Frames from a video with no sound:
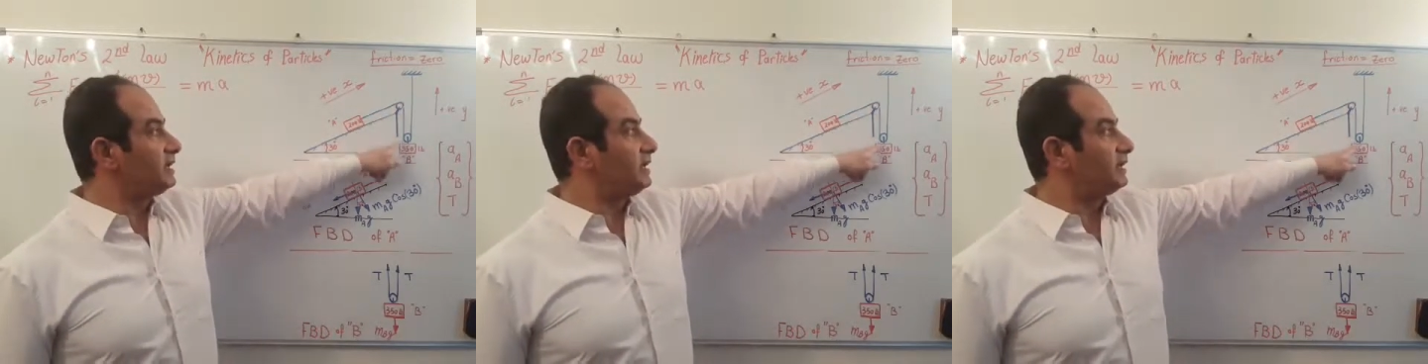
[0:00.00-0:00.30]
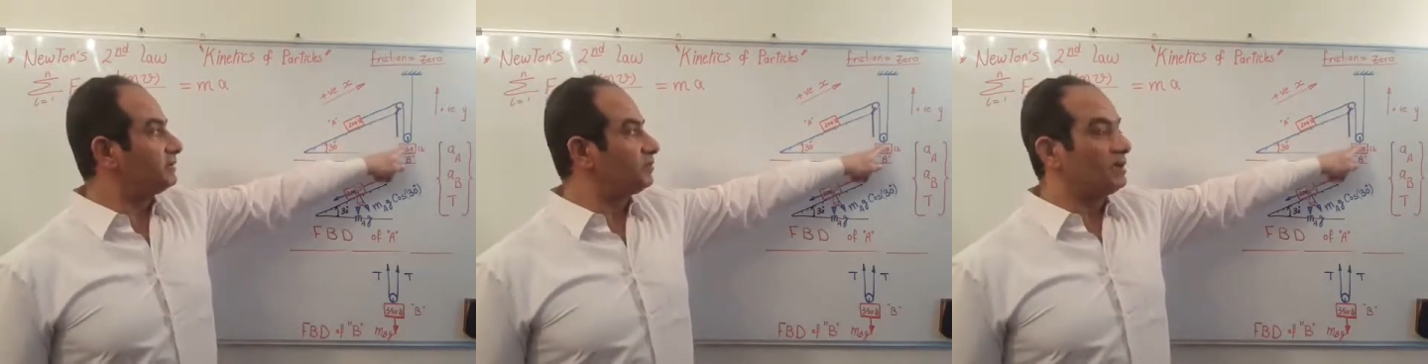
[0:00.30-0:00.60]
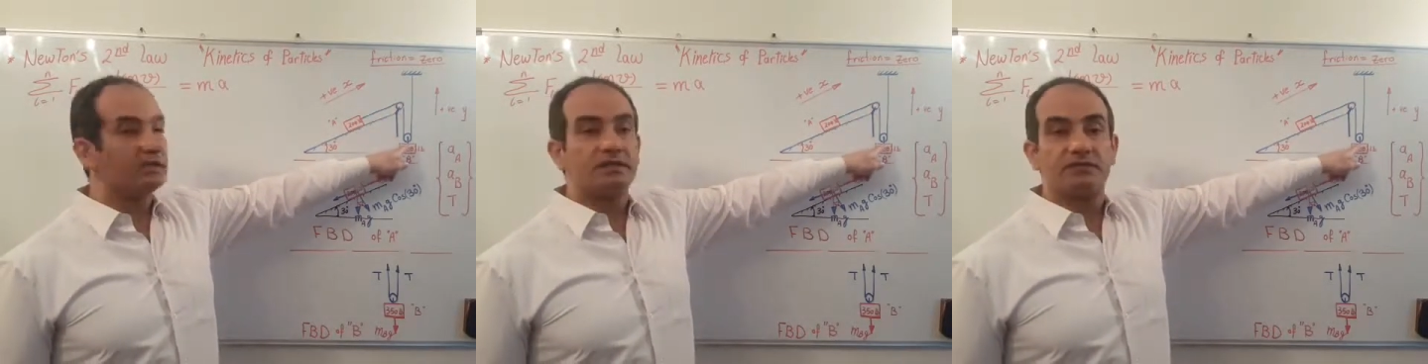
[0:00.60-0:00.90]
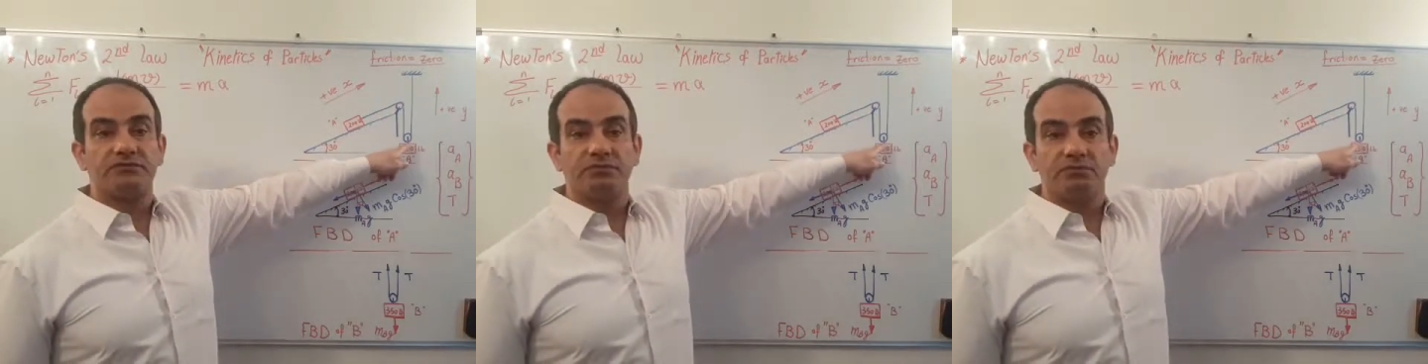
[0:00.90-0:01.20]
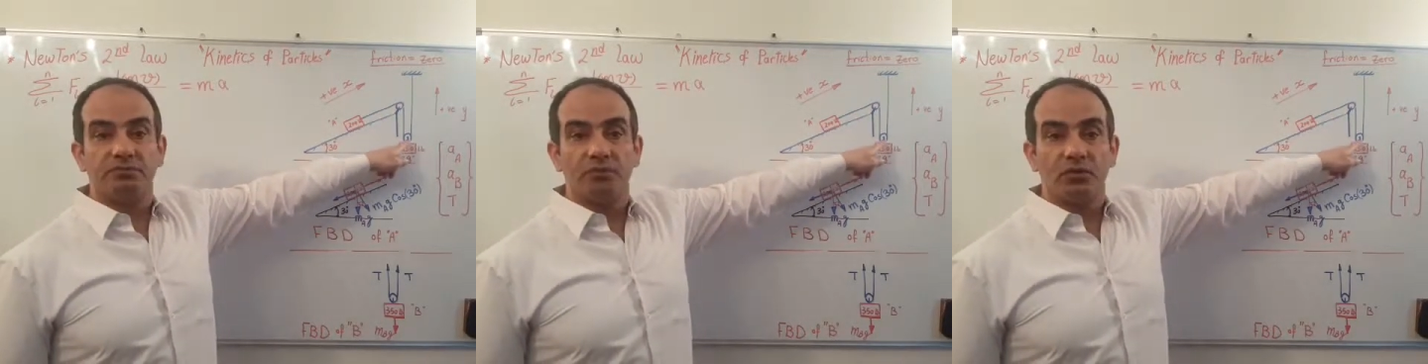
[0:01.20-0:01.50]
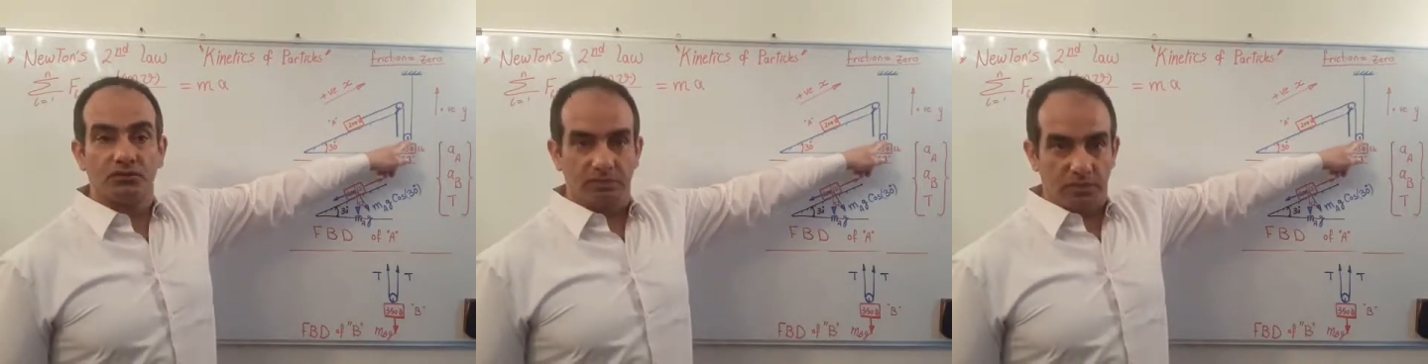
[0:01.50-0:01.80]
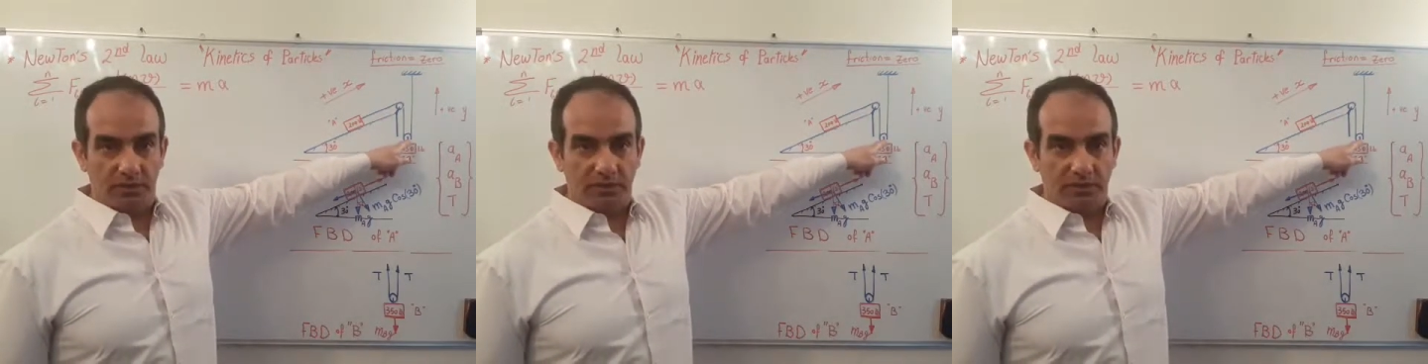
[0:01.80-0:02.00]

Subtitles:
and one is movable.